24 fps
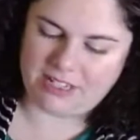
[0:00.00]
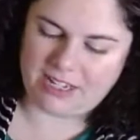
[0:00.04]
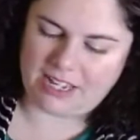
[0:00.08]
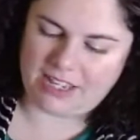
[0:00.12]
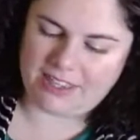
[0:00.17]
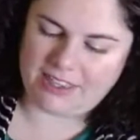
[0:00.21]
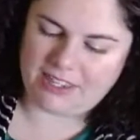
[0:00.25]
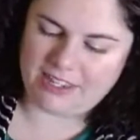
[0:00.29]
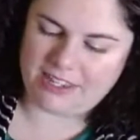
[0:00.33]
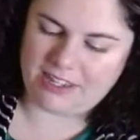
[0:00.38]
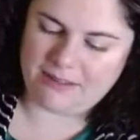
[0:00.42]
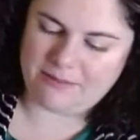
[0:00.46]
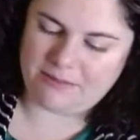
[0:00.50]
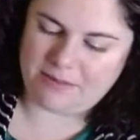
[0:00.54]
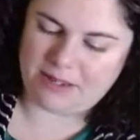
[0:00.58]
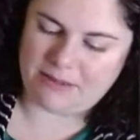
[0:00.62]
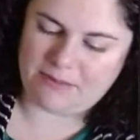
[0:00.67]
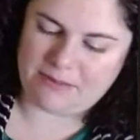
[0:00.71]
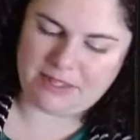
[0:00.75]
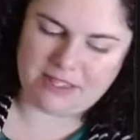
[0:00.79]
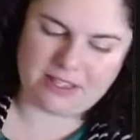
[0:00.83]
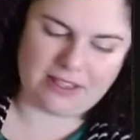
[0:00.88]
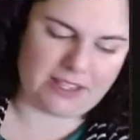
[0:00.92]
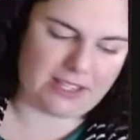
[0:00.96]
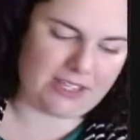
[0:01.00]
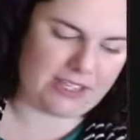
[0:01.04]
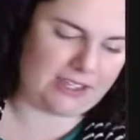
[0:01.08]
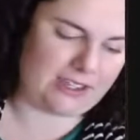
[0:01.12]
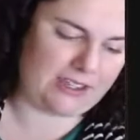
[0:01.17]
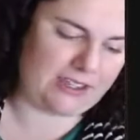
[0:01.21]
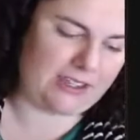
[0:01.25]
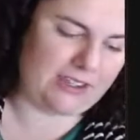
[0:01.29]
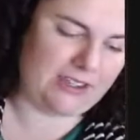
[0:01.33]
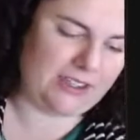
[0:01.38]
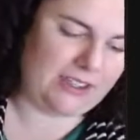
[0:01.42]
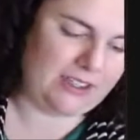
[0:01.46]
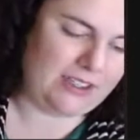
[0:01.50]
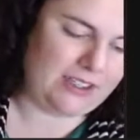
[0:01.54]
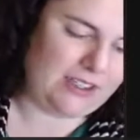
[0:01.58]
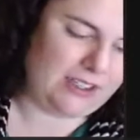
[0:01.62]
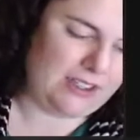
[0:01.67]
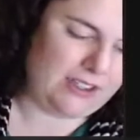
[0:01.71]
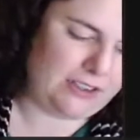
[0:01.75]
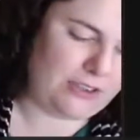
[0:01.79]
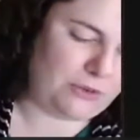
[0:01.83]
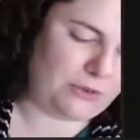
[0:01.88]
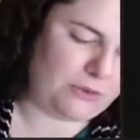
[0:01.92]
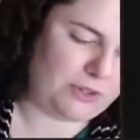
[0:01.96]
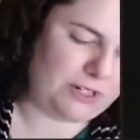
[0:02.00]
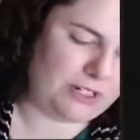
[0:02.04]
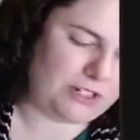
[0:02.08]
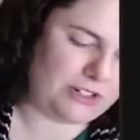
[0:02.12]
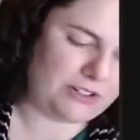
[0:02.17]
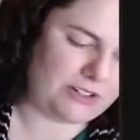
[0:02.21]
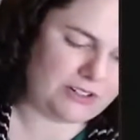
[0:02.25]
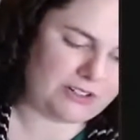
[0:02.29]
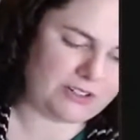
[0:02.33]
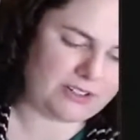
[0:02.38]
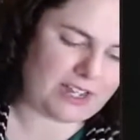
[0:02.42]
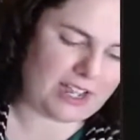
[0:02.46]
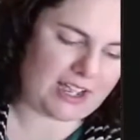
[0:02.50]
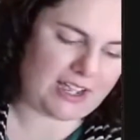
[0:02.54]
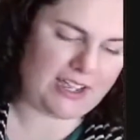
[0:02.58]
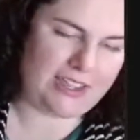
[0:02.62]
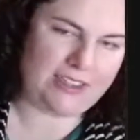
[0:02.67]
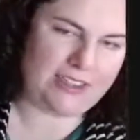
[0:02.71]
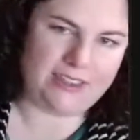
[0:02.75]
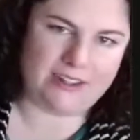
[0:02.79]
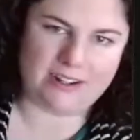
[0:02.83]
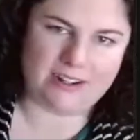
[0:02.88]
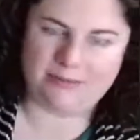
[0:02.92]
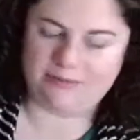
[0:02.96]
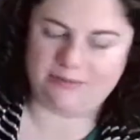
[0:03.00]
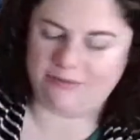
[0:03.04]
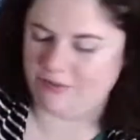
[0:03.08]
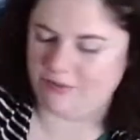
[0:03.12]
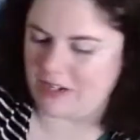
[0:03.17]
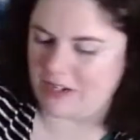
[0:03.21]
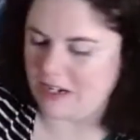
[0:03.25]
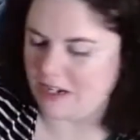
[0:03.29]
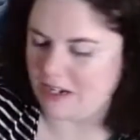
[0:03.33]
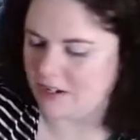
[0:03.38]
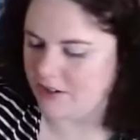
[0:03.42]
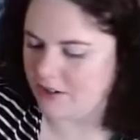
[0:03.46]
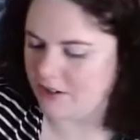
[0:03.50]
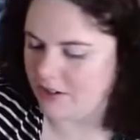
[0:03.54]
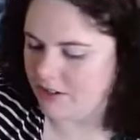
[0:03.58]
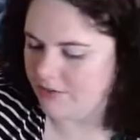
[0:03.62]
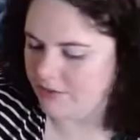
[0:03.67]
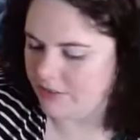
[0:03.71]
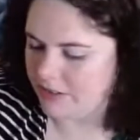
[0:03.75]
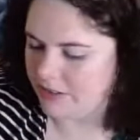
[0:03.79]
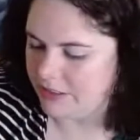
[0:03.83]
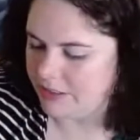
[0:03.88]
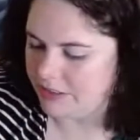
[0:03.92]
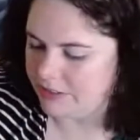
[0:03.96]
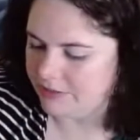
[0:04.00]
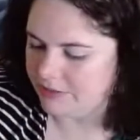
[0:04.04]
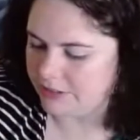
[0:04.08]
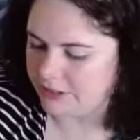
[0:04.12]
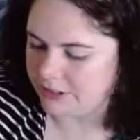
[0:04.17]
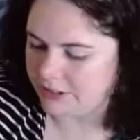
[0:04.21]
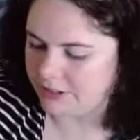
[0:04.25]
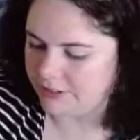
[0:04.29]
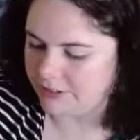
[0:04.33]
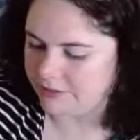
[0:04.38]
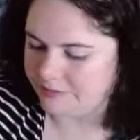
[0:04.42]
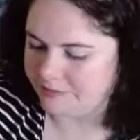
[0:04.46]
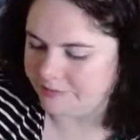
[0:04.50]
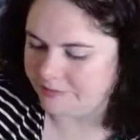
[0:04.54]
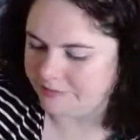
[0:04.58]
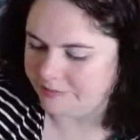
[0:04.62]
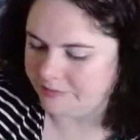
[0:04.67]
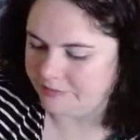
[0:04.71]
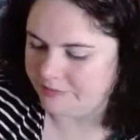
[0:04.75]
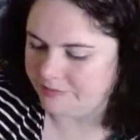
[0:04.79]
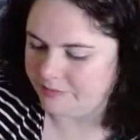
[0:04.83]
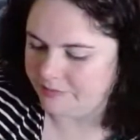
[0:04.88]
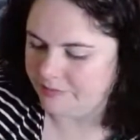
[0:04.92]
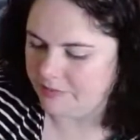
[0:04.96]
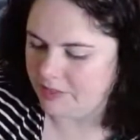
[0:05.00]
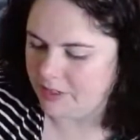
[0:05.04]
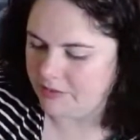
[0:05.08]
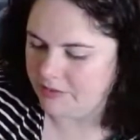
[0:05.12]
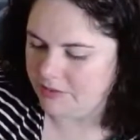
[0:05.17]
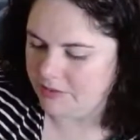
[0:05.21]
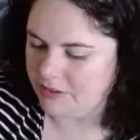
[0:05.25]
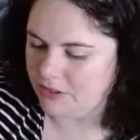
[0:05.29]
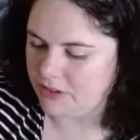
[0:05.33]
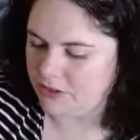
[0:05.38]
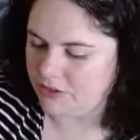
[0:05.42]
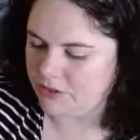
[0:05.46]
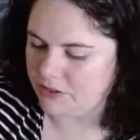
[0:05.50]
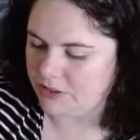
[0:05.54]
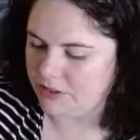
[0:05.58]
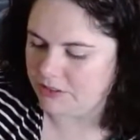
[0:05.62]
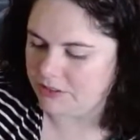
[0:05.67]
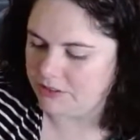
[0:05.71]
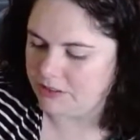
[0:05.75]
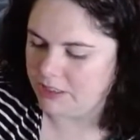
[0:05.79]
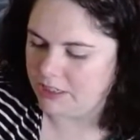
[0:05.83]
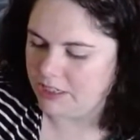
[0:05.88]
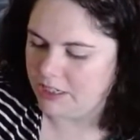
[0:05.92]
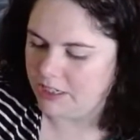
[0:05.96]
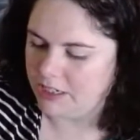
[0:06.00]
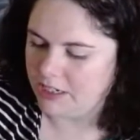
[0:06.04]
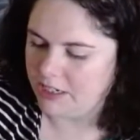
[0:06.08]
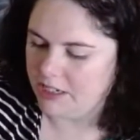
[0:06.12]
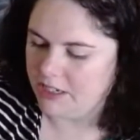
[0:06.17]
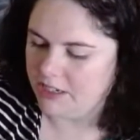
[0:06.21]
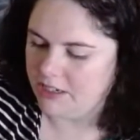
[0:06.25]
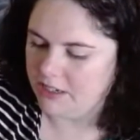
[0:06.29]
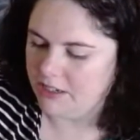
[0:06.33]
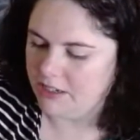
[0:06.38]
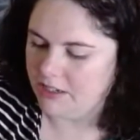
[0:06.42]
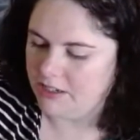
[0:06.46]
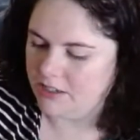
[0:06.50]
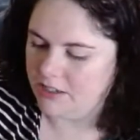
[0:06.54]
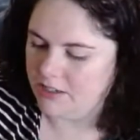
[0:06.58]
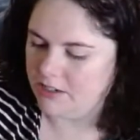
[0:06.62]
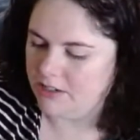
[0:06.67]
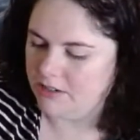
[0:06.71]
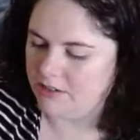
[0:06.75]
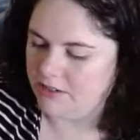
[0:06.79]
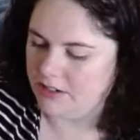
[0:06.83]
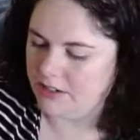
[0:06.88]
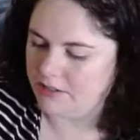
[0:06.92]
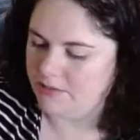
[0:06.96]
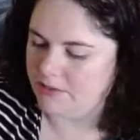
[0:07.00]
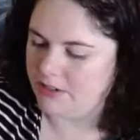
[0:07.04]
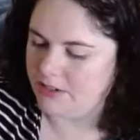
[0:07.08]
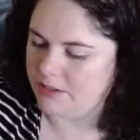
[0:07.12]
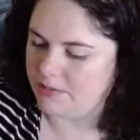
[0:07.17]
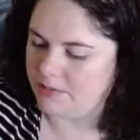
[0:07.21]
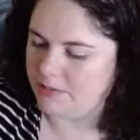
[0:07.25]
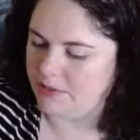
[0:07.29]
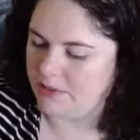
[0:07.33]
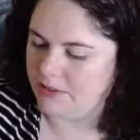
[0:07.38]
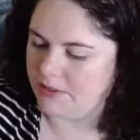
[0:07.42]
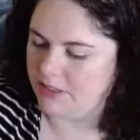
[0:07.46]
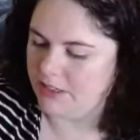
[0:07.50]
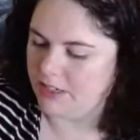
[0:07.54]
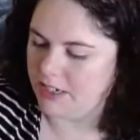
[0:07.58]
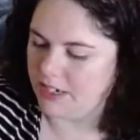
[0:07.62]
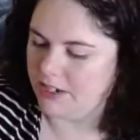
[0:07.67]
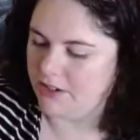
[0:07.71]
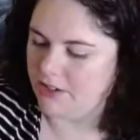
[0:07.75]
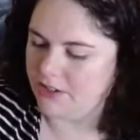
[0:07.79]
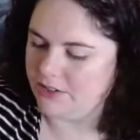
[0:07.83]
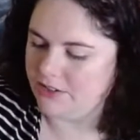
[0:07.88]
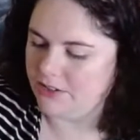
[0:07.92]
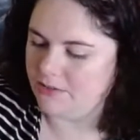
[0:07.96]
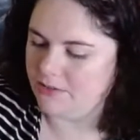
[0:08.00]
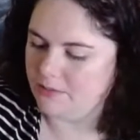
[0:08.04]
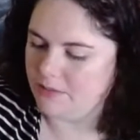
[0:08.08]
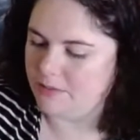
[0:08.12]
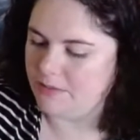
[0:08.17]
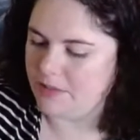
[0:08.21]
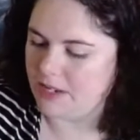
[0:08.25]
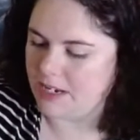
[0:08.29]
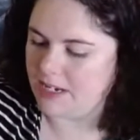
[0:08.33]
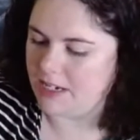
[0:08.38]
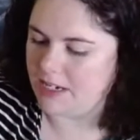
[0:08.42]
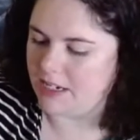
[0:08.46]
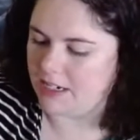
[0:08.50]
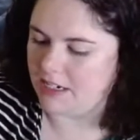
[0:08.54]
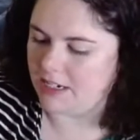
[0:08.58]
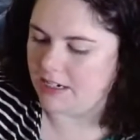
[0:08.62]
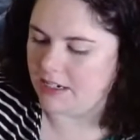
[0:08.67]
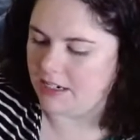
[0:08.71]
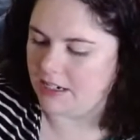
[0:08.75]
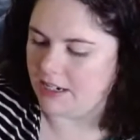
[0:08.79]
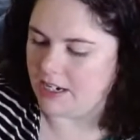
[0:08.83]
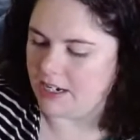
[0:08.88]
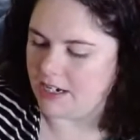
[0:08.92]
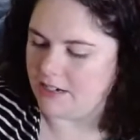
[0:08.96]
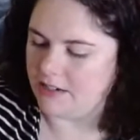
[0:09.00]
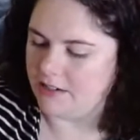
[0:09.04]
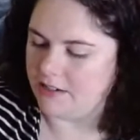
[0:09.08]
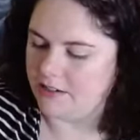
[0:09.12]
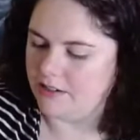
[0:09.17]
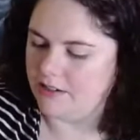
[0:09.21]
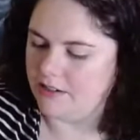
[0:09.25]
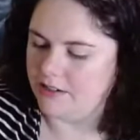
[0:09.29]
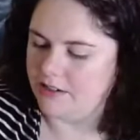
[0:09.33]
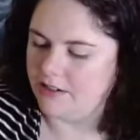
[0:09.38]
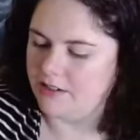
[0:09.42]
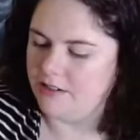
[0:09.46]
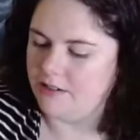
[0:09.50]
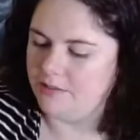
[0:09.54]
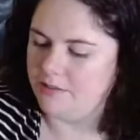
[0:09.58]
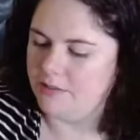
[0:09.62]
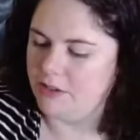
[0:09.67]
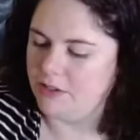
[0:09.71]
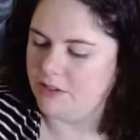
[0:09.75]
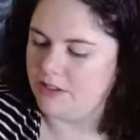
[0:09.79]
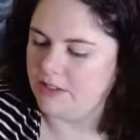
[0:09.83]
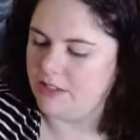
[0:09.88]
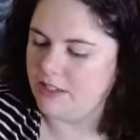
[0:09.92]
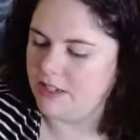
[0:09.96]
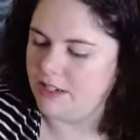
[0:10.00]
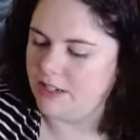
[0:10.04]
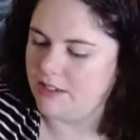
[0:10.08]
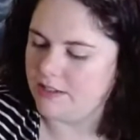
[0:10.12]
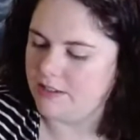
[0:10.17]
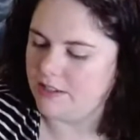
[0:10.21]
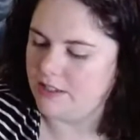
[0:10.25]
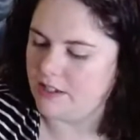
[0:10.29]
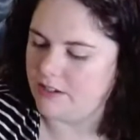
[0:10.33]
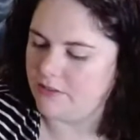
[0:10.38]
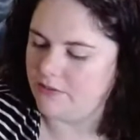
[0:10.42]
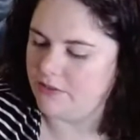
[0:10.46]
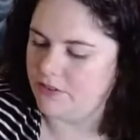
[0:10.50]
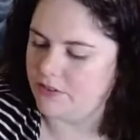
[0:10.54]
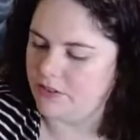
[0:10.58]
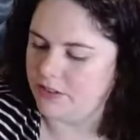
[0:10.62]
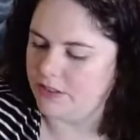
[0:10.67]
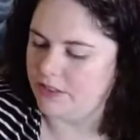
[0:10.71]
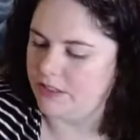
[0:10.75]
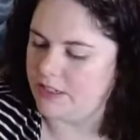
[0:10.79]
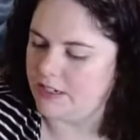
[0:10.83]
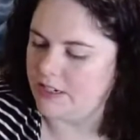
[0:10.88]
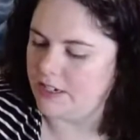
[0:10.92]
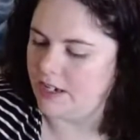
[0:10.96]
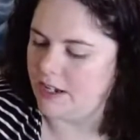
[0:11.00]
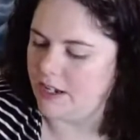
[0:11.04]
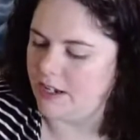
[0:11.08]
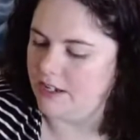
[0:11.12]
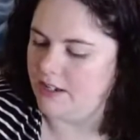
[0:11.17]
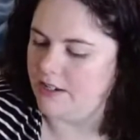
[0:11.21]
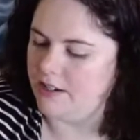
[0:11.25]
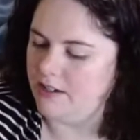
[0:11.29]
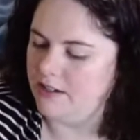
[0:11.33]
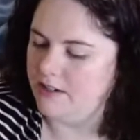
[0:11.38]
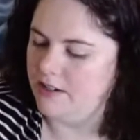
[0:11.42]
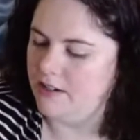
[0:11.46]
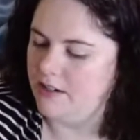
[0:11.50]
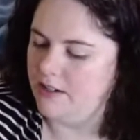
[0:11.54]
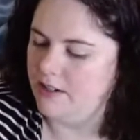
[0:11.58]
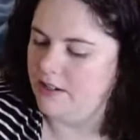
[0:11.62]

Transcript: I think it might be like the winter sky that I'm feeding off of, or I'm not really sure. But I've just been, I also have been painting at night mostly instead of during the day,